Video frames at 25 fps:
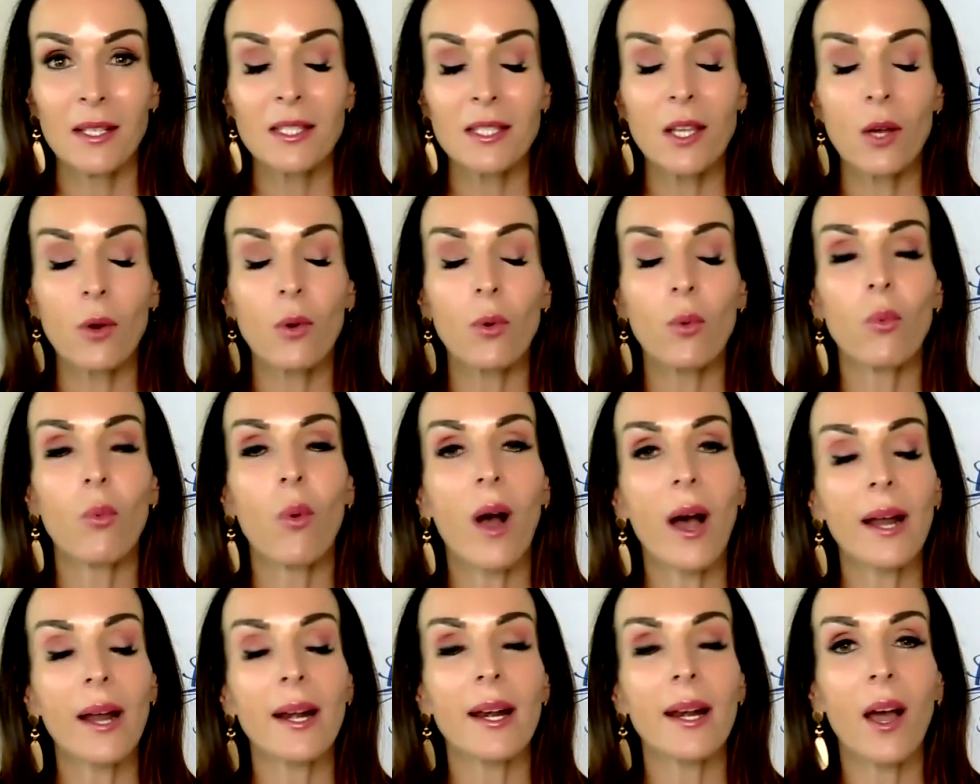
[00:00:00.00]
So
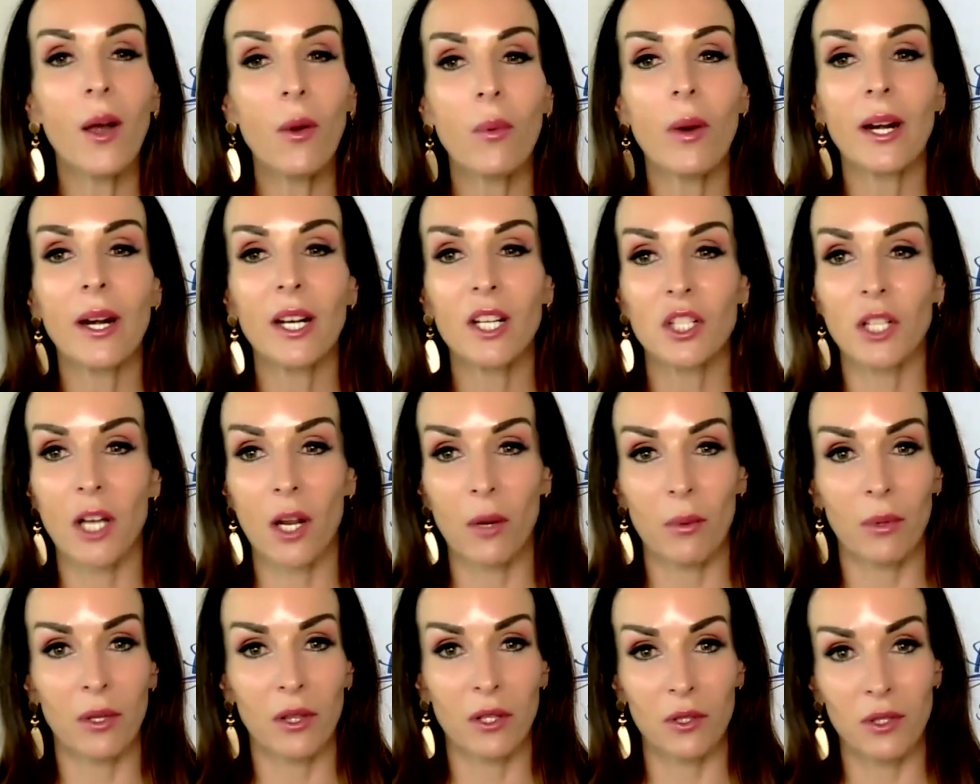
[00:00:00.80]
what I want to
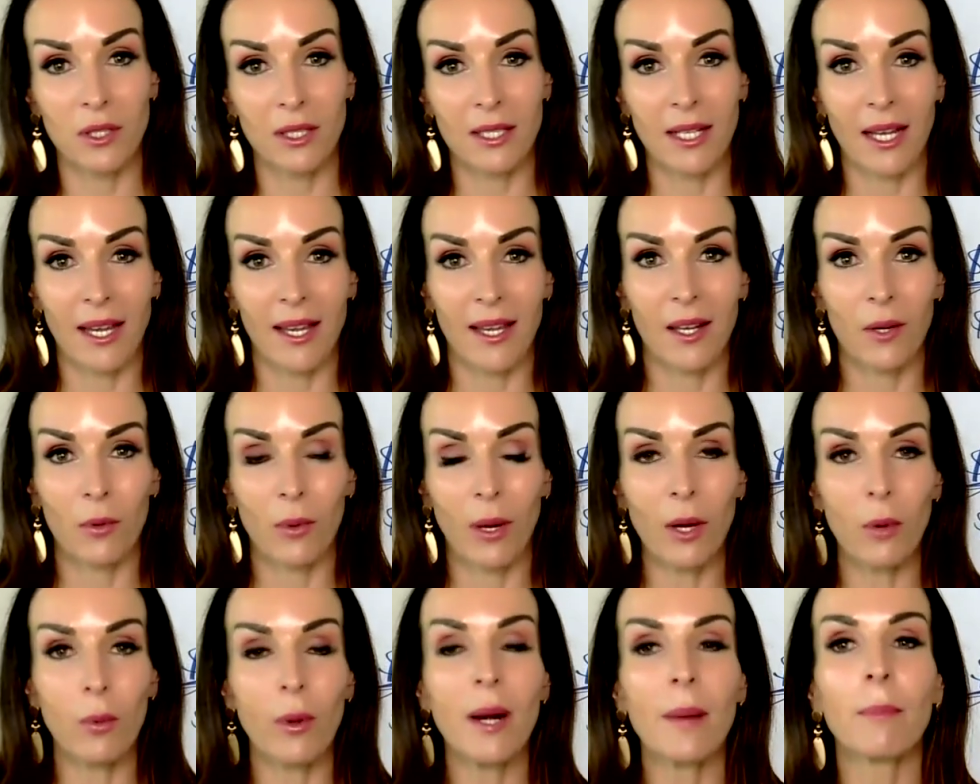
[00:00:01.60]
share with you today and
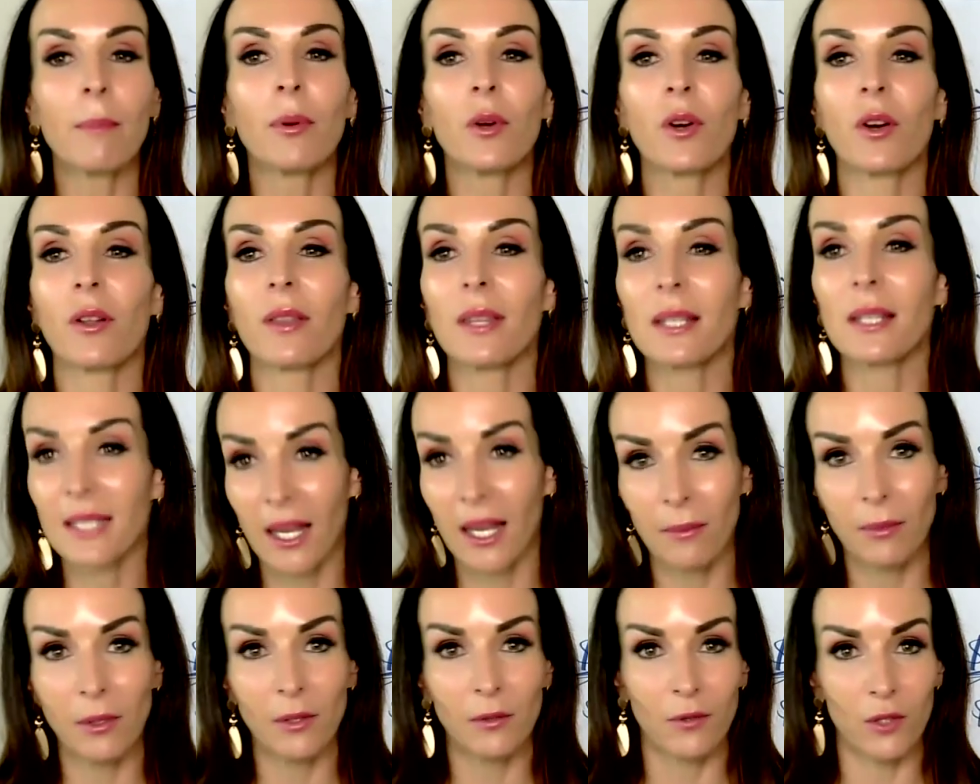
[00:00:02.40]
what I want to put on the
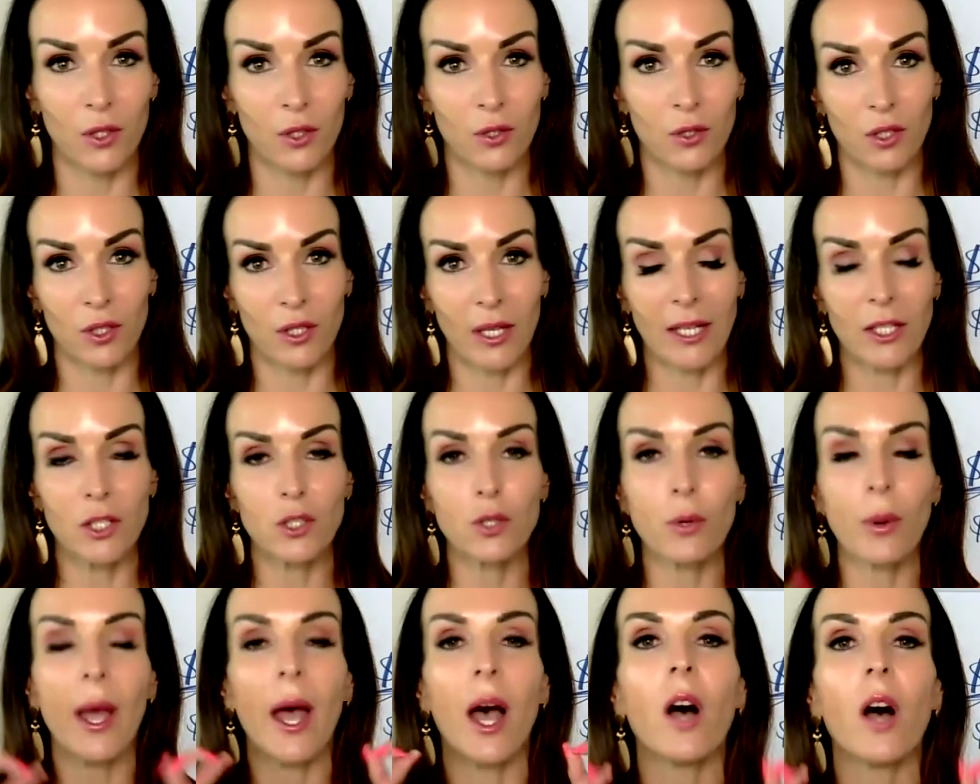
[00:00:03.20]
table for you today
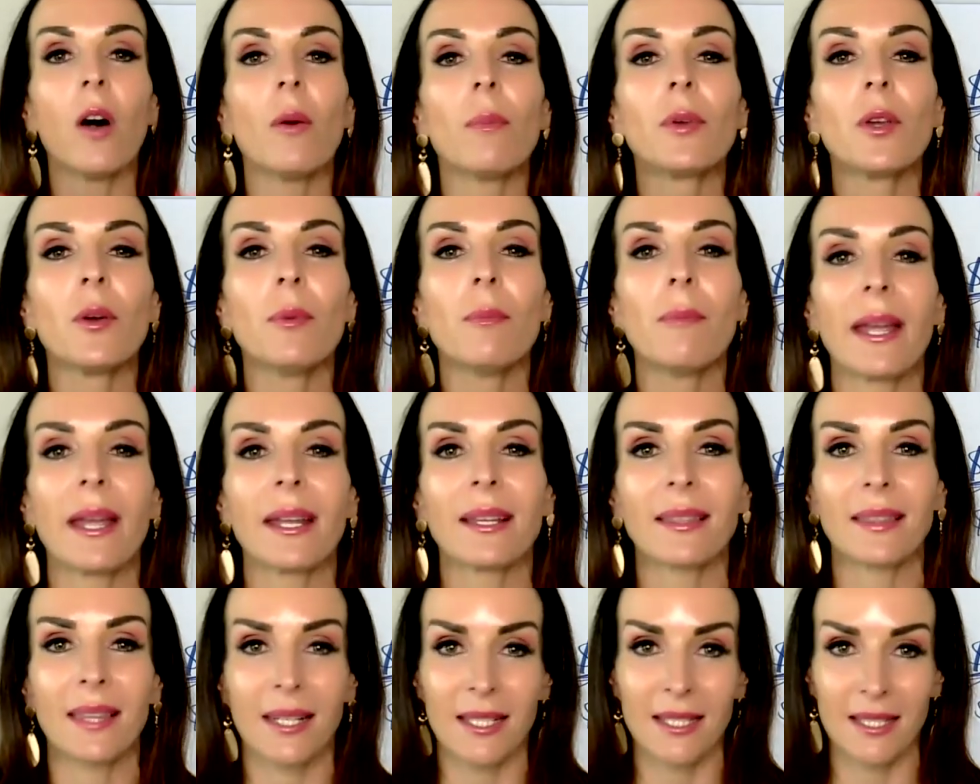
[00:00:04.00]
to help you
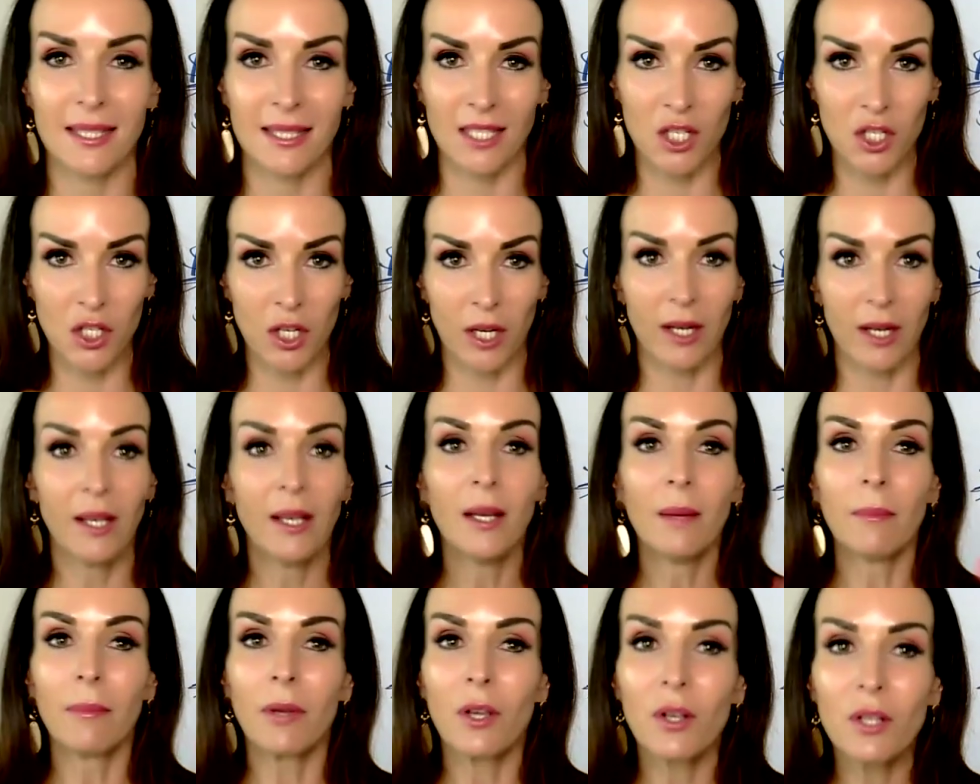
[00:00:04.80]
make the decision,
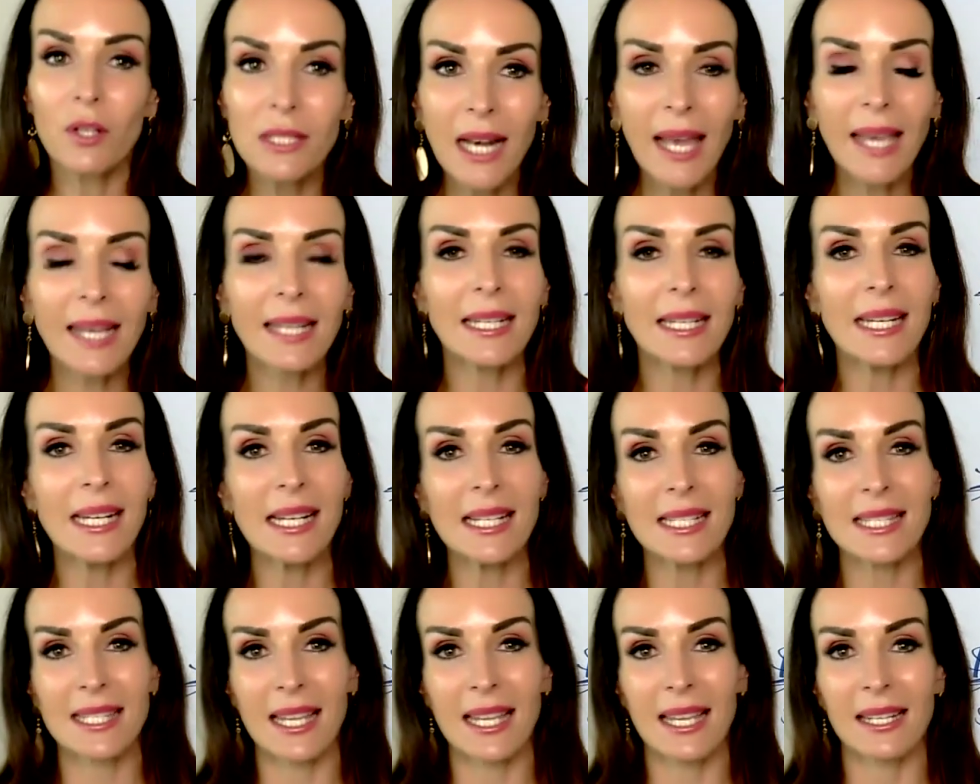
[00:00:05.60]
because like
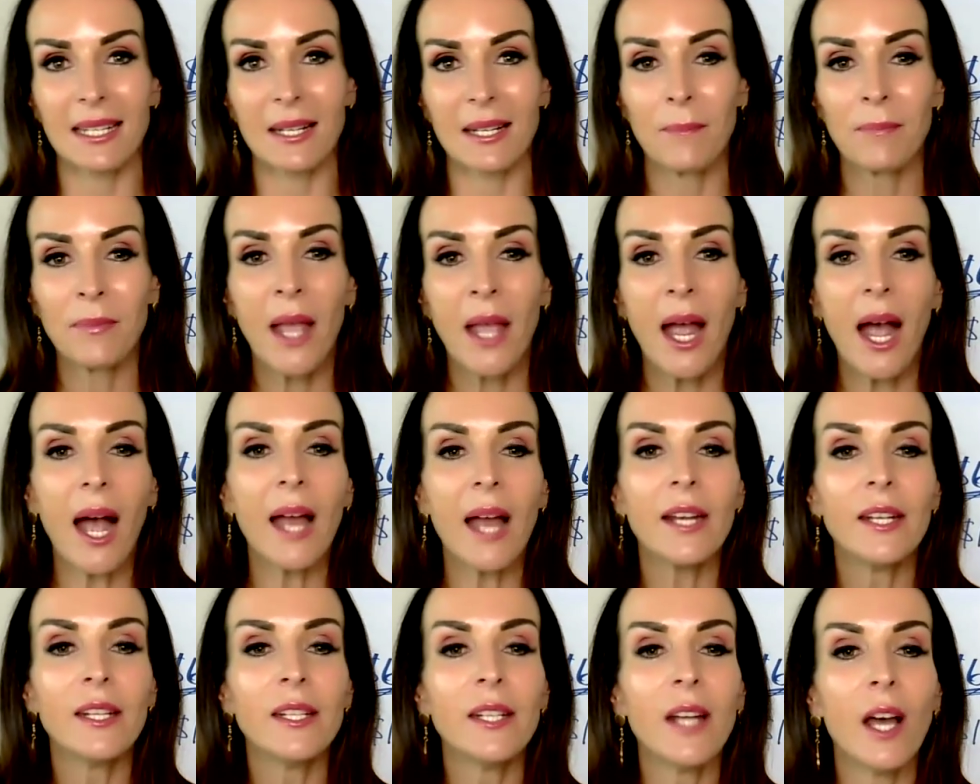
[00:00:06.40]
Nina said,
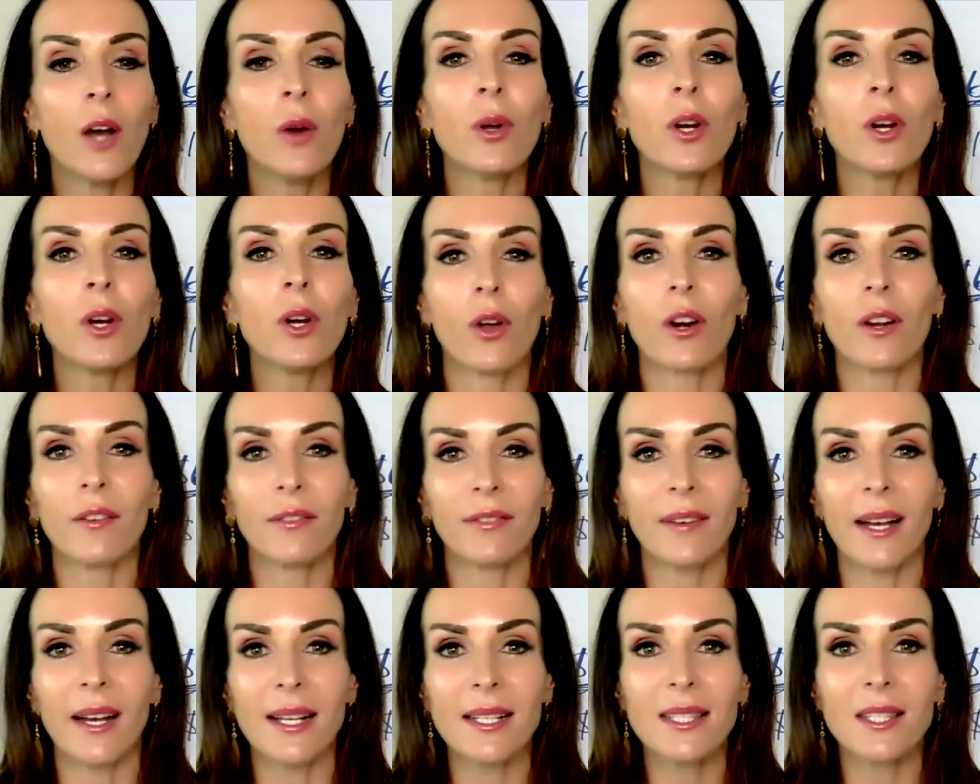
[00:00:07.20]
I know a lot
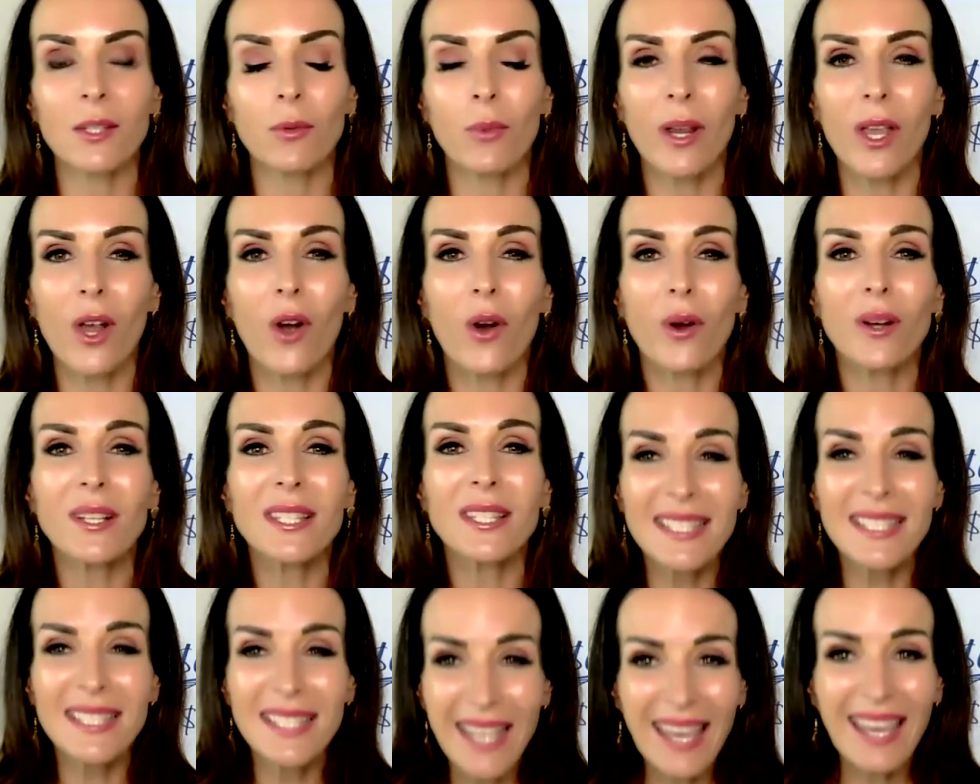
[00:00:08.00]
of us, we are
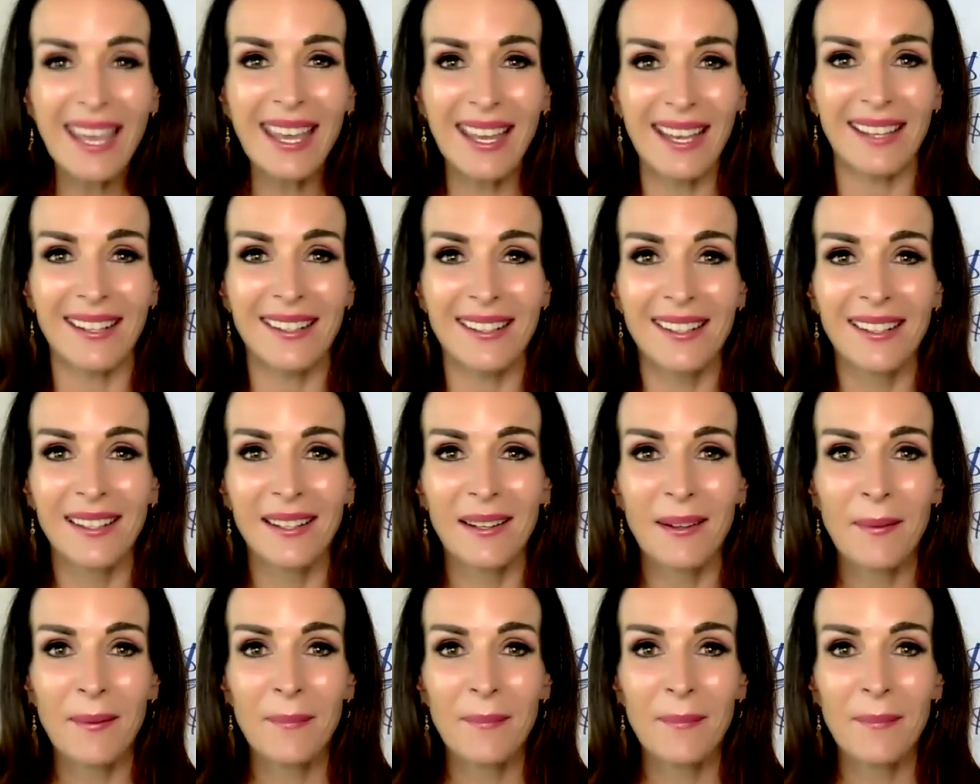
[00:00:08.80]
scared.